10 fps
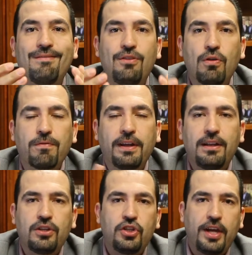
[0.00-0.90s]
don't forget
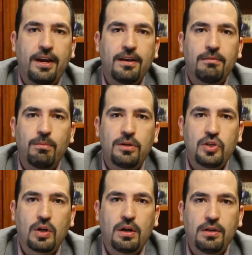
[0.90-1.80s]
to share
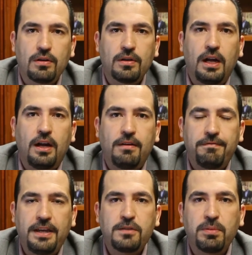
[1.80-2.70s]
on your
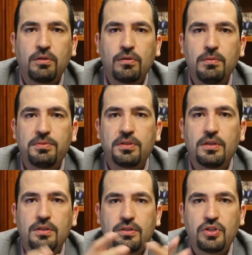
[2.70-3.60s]
Facebook groups,
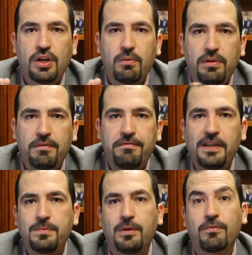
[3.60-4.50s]
share a
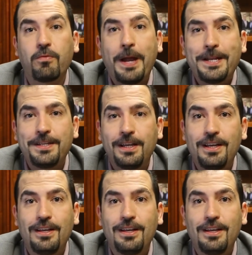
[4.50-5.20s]
Facebook friend,